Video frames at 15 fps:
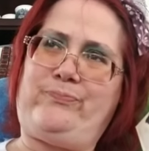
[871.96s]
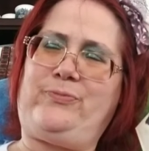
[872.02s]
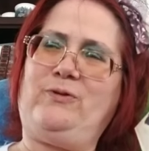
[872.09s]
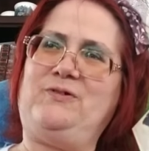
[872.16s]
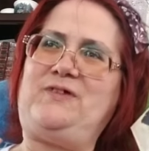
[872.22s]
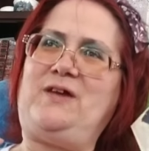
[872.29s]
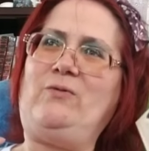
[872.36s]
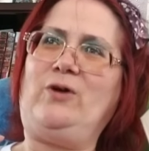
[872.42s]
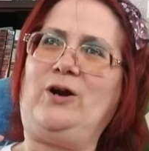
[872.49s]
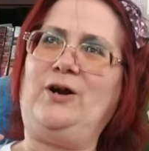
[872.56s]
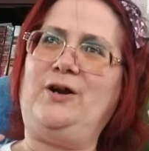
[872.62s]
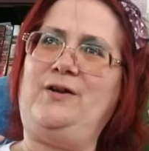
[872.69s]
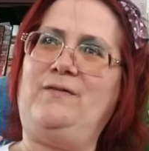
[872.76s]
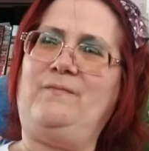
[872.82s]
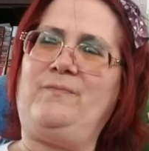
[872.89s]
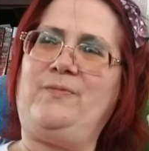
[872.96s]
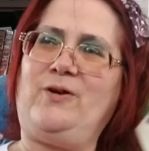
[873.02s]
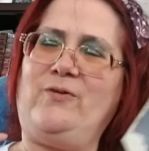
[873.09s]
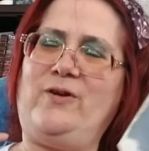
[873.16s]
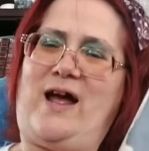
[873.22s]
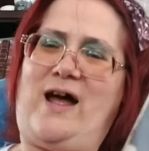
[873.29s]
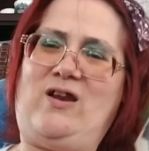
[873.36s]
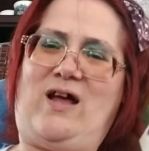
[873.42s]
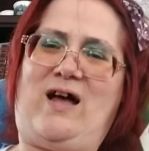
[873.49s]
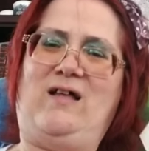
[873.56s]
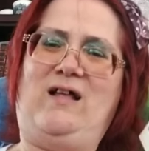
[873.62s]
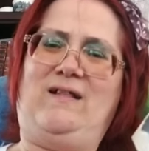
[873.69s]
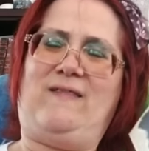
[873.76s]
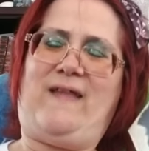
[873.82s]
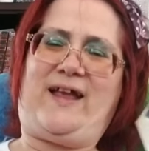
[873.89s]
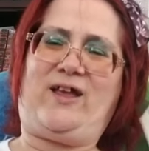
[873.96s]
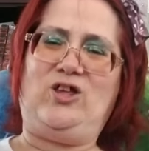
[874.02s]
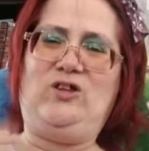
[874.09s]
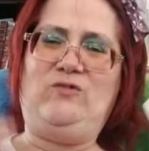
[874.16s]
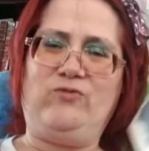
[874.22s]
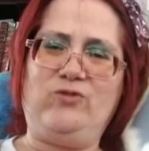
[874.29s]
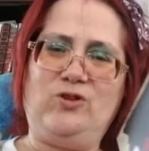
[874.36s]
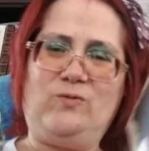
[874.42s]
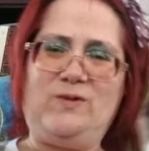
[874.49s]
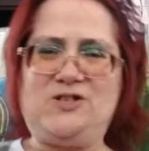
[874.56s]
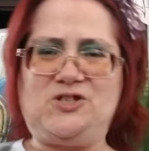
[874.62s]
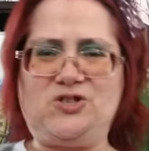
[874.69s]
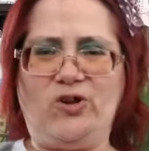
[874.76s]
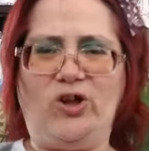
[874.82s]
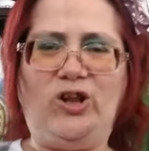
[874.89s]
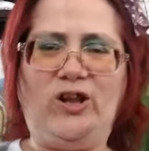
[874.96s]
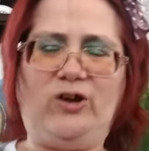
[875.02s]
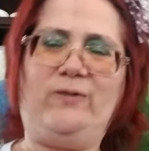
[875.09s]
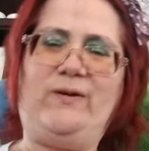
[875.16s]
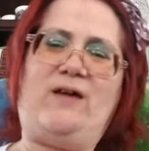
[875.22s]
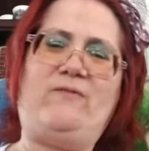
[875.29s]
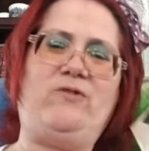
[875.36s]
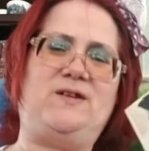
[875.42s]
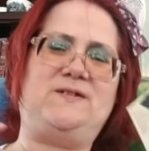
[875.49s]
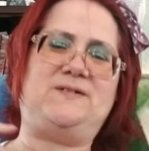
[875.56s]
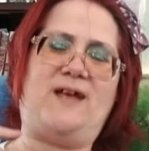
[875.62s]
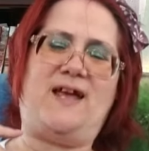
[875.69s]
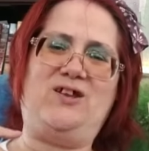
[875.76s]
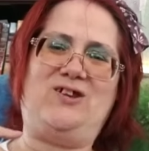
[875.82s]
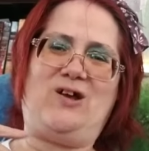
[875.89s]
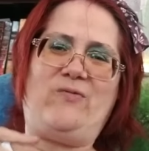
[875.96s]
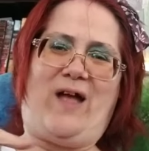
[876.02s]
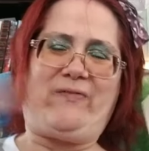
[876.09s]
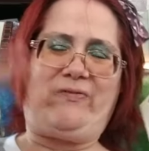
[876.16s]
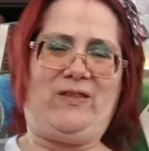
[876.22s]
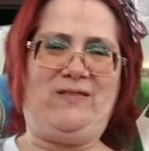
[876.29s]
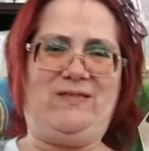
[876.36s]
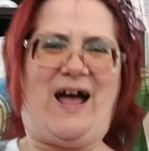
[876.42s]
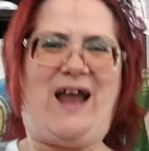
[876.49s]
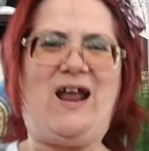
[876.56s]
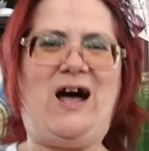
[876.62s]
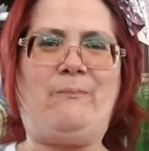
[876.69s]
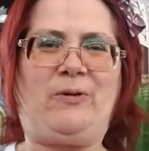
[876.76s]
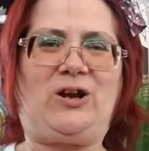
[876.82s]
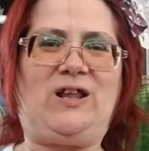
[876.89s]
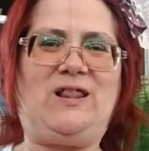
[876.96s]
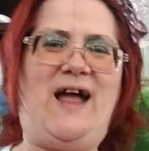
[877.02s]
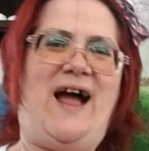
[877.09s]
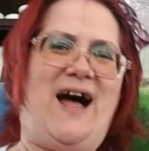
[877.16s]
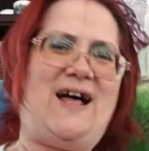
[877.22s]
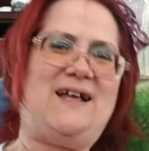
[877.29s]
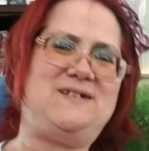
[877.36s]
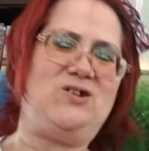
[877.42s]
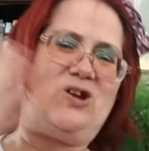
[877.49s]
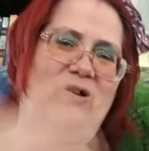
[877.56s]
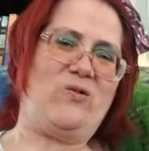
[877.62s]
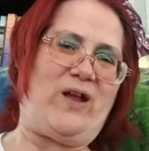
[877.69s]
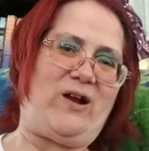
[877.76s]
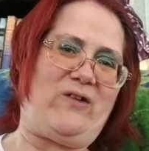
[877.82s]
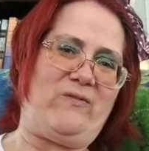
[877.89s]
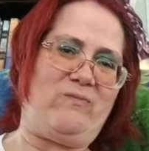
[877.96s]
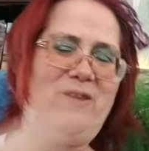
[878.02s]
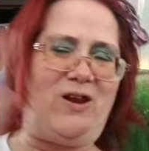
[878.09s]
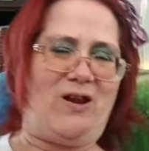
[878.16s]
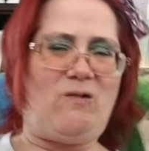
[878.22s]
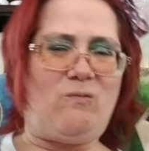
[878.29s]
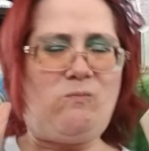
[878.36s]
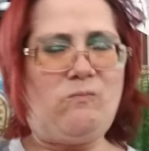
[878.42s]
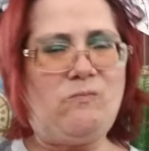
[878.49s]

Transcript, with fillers: what's that word? They're not like influential or whatever you want to say, you know, like not upper class, you know, they're, you know,